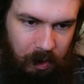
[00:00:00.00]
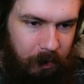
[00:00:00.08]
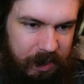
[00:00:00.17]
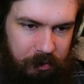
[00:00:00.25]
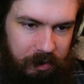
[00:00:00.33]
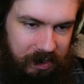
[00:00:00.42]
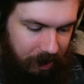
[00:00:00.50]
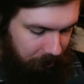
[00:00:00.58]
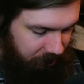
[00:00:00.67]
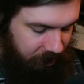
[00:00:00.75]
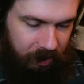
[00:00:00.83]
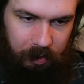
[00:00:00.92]
We could do the
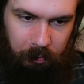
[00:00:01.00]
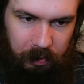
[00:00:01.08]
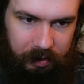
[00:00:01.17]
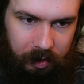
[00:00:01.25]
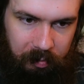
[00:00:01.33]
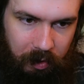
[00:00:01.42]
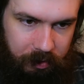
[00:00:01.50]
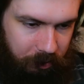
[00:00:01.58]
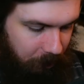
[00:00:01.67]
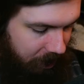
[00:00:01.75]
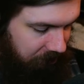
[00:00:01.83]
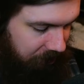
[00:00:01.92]
same thing with a pulse wave